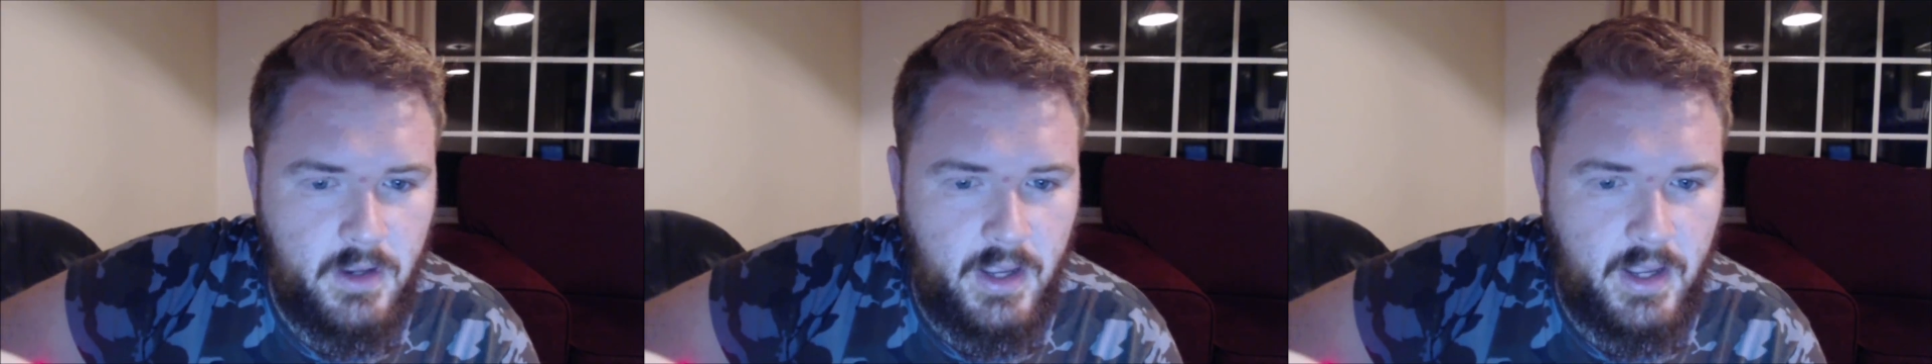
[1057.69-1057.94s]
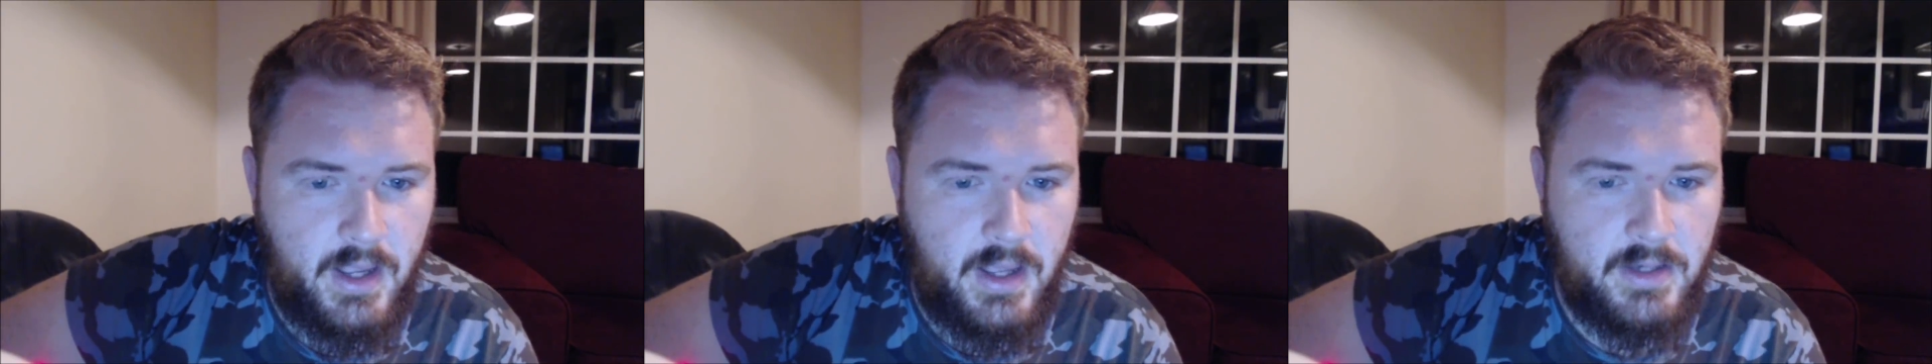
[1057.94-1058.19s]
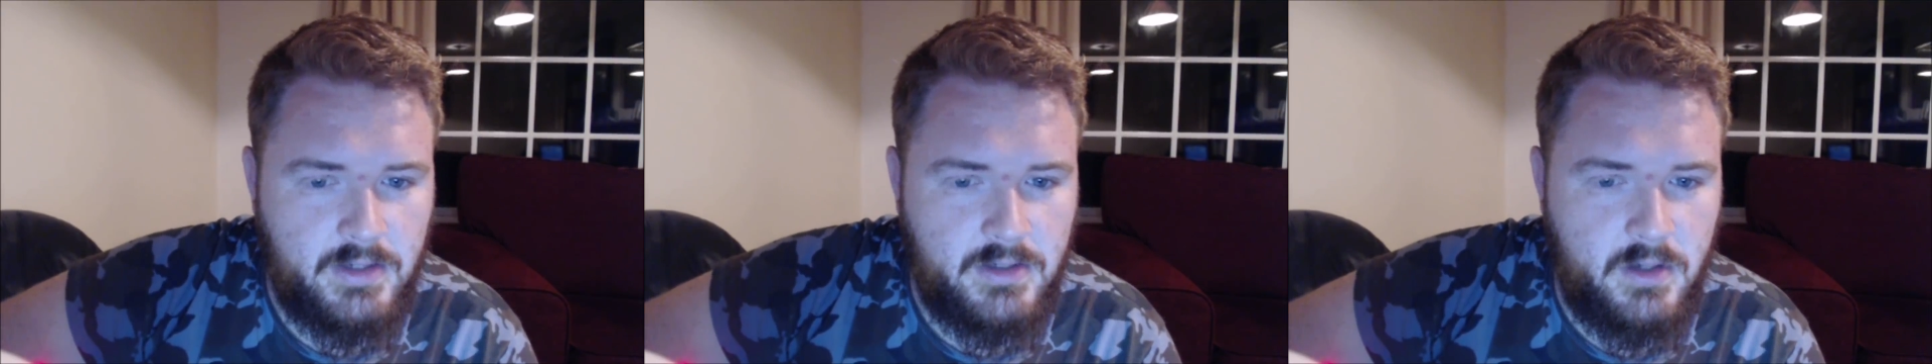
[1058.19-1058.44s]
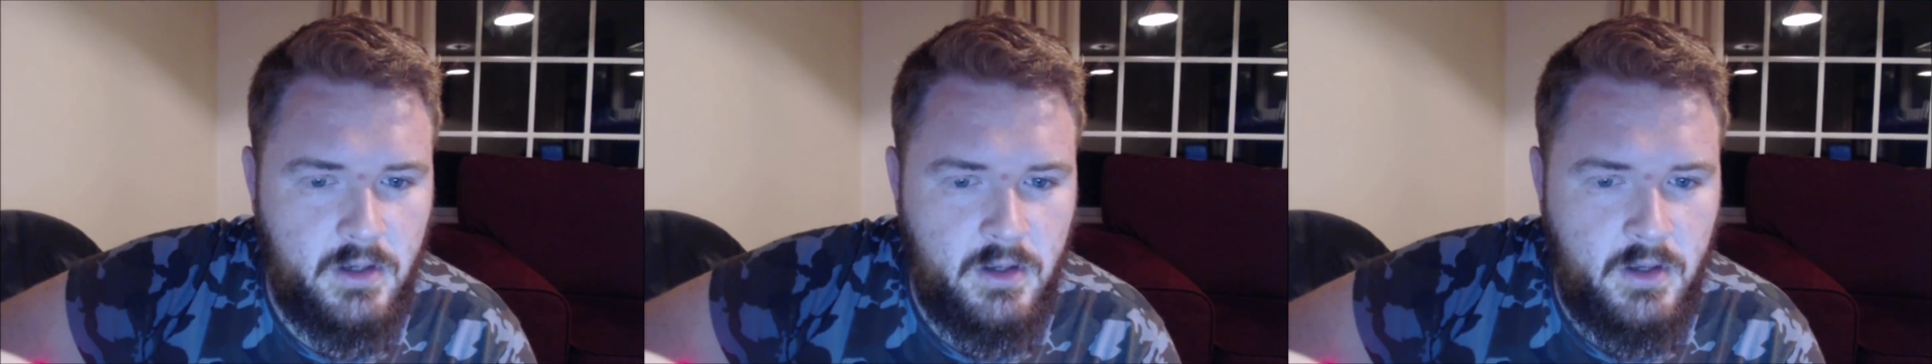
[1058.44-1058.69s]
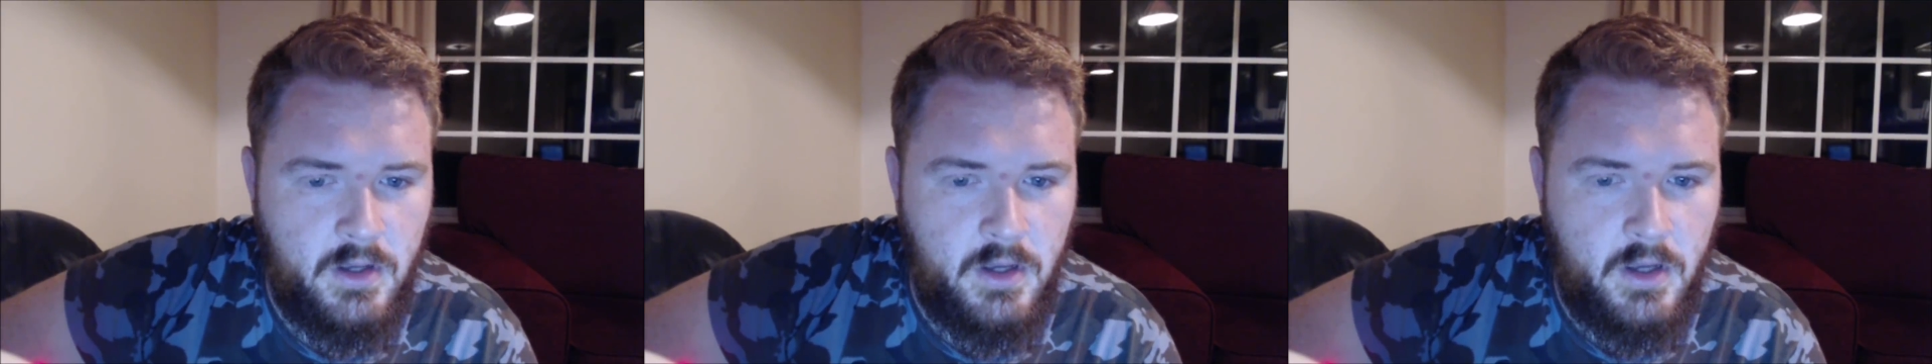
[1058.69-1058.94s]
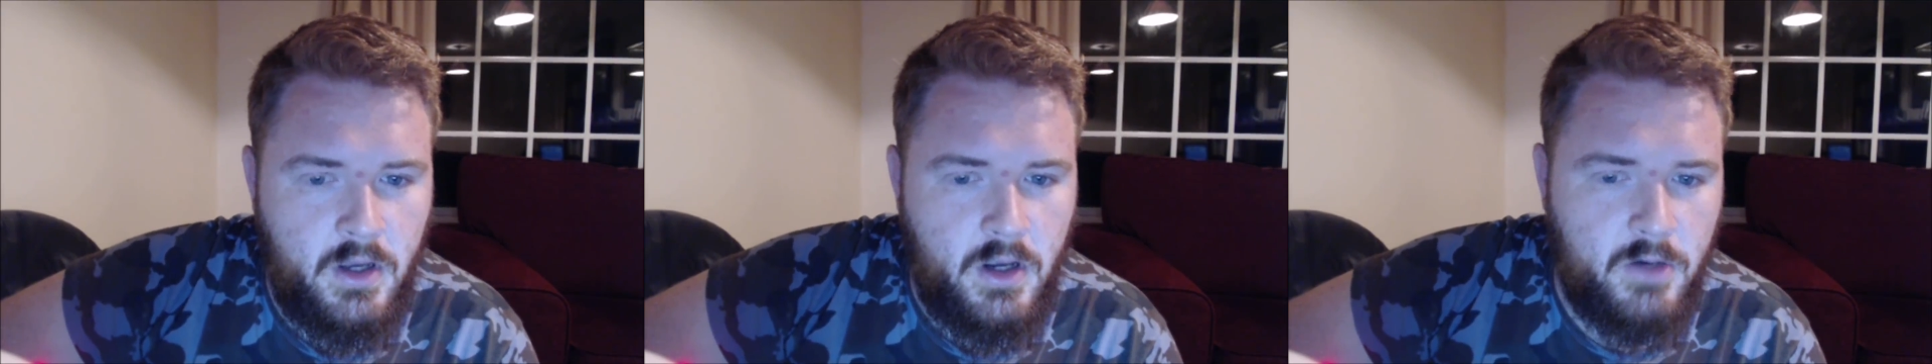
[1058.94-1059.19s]
And
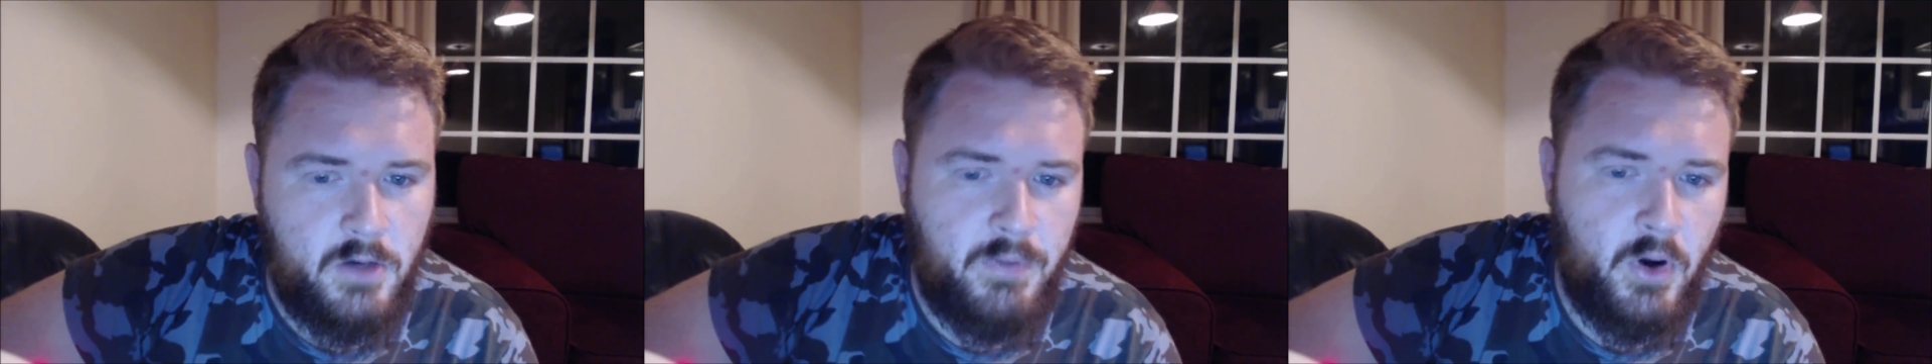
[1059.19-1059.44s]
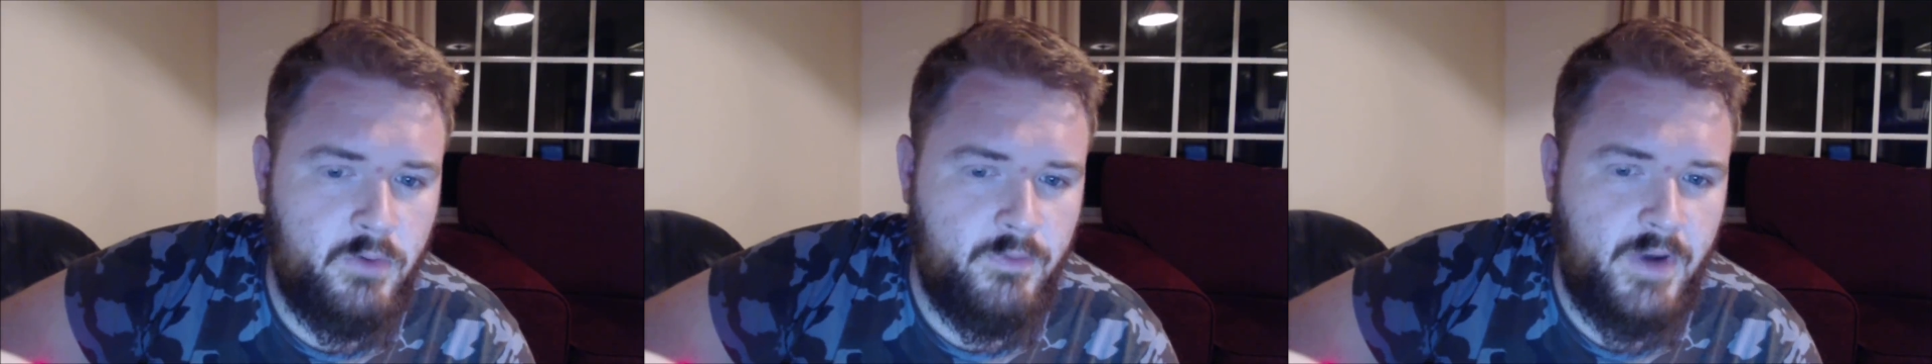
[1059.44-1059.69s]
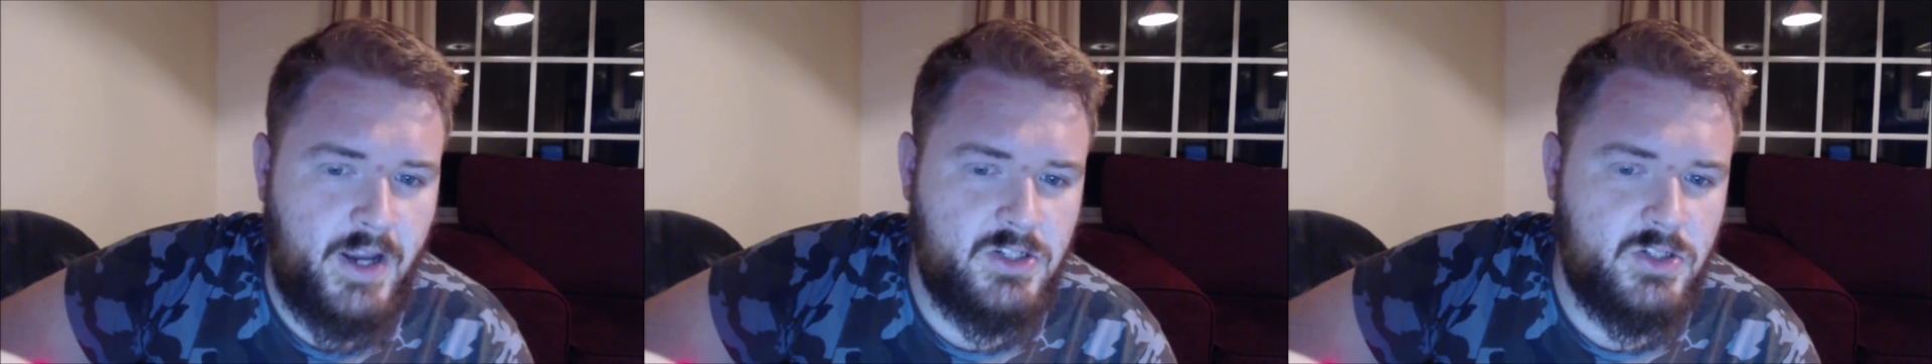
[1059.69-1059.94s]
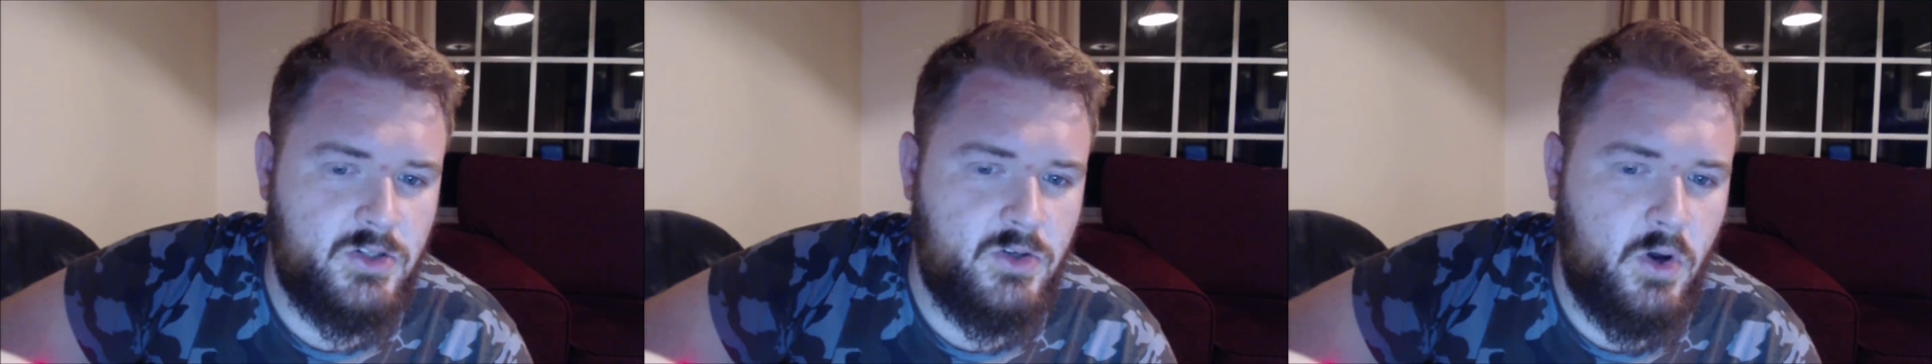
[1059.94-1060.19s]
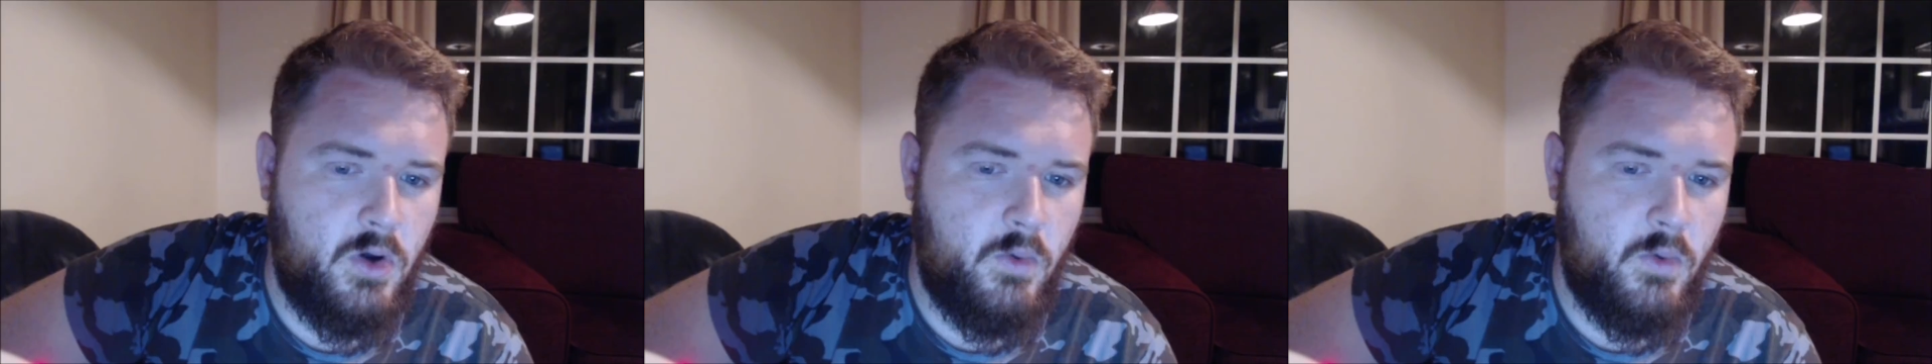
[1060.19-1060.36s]
an opponent reaction